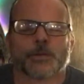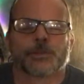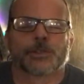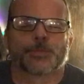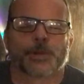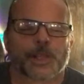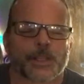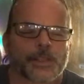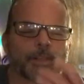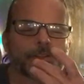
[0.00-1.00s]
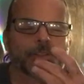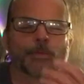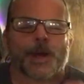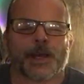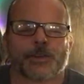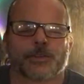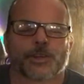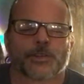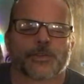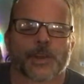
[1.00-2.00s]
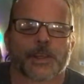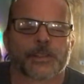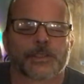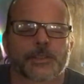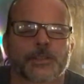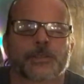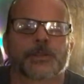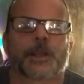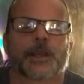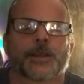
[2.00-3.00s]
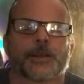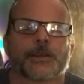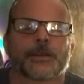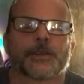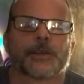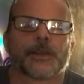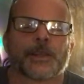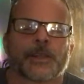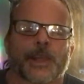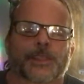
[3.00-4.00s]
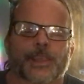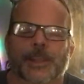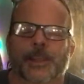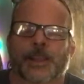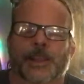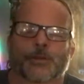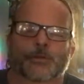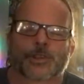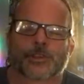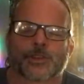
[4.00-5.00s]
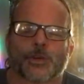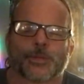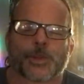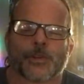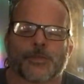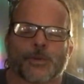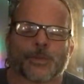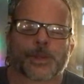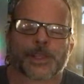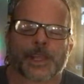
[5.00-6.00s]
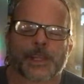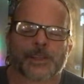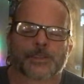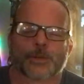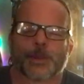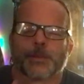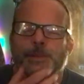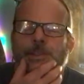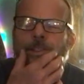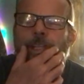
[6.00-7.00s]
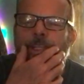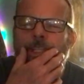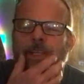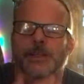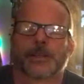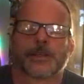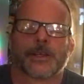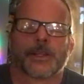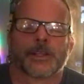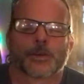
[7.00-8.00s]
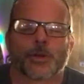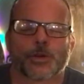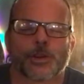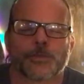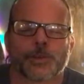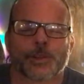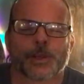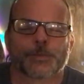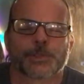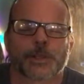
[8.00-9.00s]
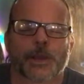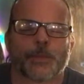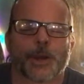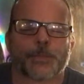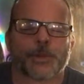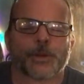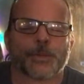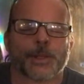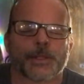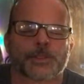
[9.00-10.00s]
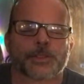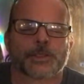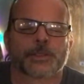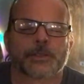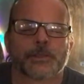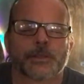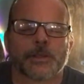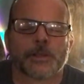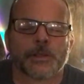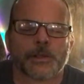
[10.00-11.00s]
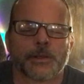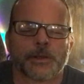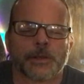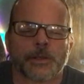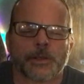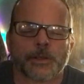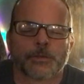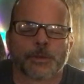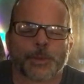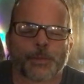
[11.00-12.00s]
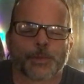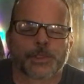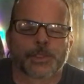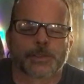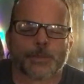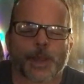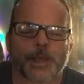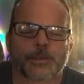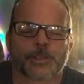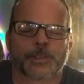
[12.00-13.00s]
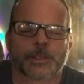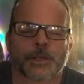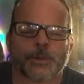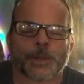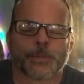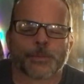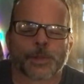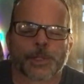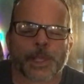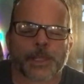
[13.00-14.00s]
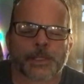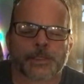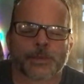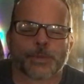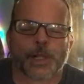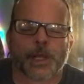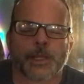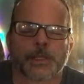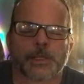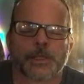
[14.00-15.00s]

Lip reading: just bring a little smile to your face, just kind of. And I think and it was just so beautiful bringing that in. So maybe just let the corner of your lips come up a little bit and just remember to smile just a little bit and bring that into play.